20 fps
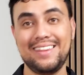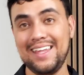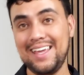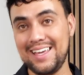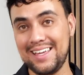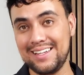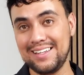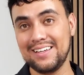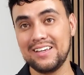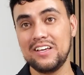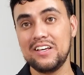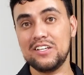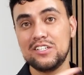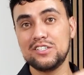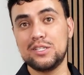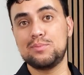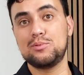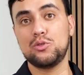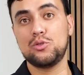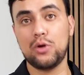Then
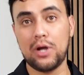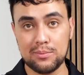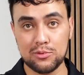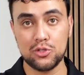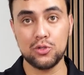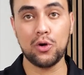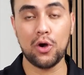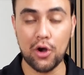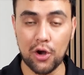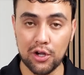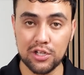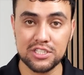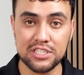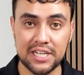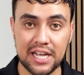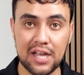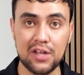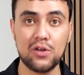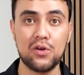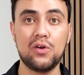subscribe to our
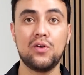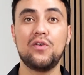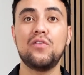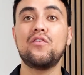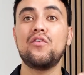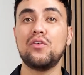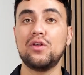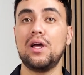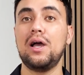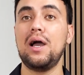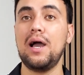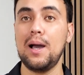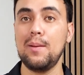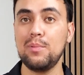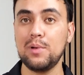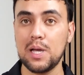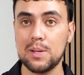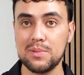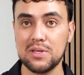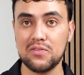channel for an
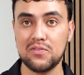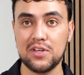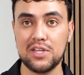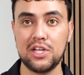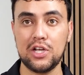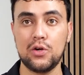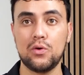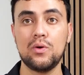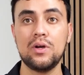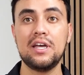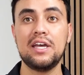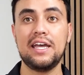upcoming video